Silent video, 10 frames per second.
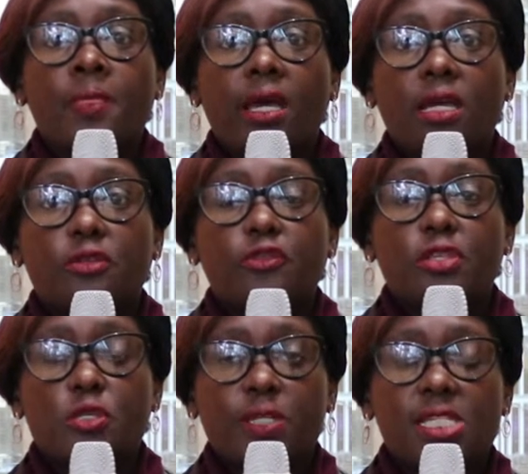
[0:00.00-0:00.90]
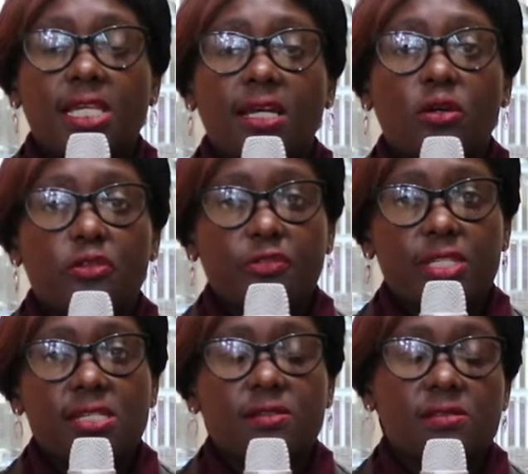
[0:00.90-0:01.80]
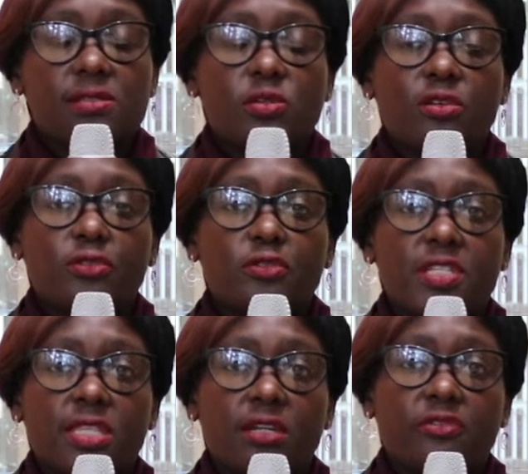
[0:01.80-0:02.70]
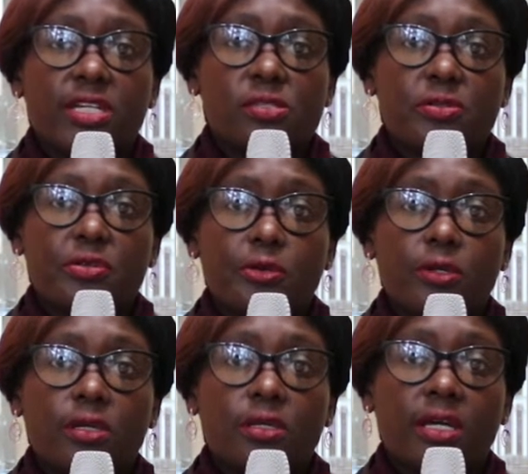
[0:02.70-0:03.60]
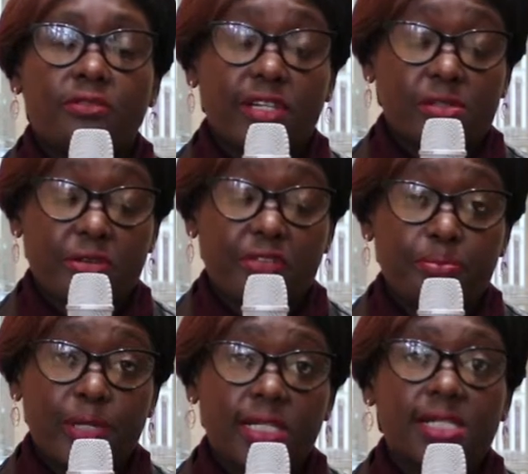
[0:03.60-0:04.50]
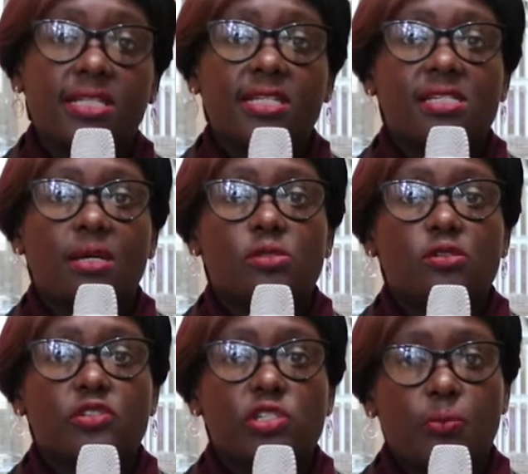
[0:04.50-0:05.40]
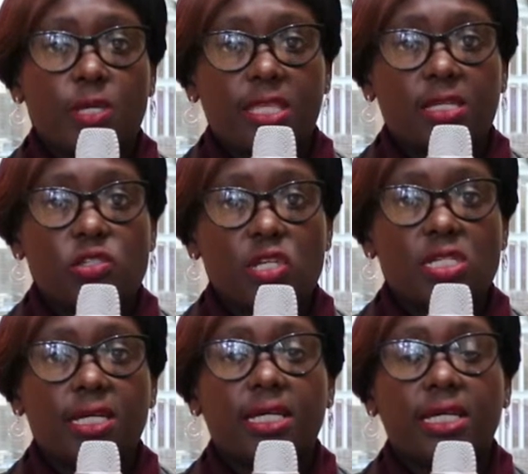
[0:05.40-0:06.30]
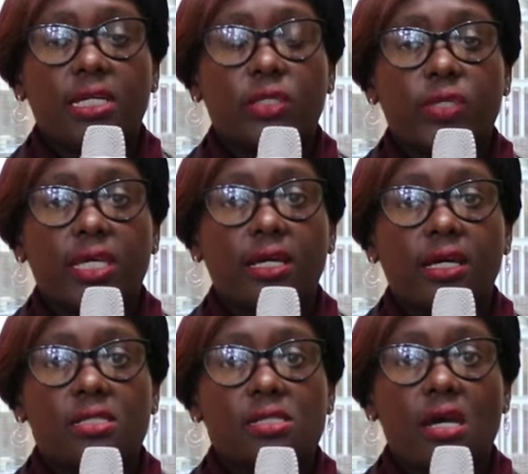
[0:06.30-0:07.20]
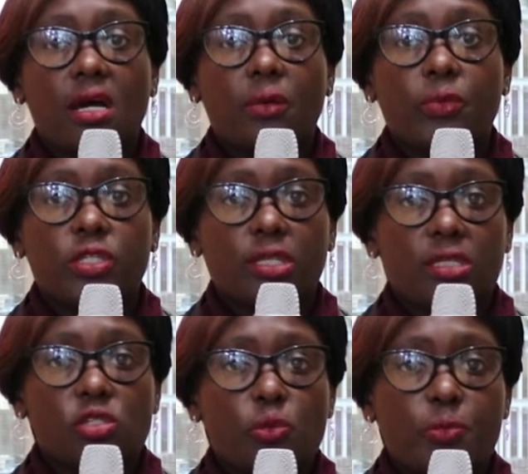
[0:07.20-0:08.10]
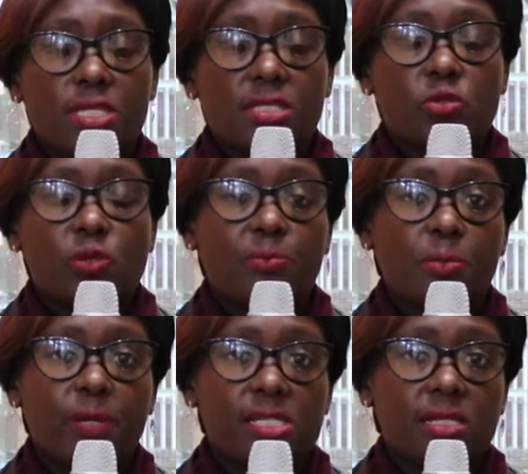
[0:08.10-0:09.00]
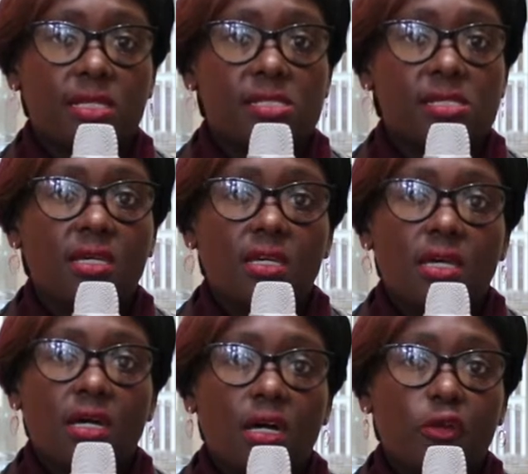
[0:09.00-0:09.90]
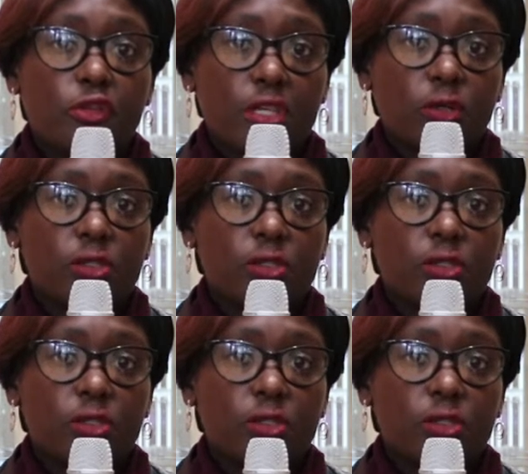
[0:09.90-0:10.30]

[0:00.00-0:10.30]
And for this particular conference, I was also involved in the advisory panel in terms of shaping the agenda and looking at which are the topics that will be pertinent for the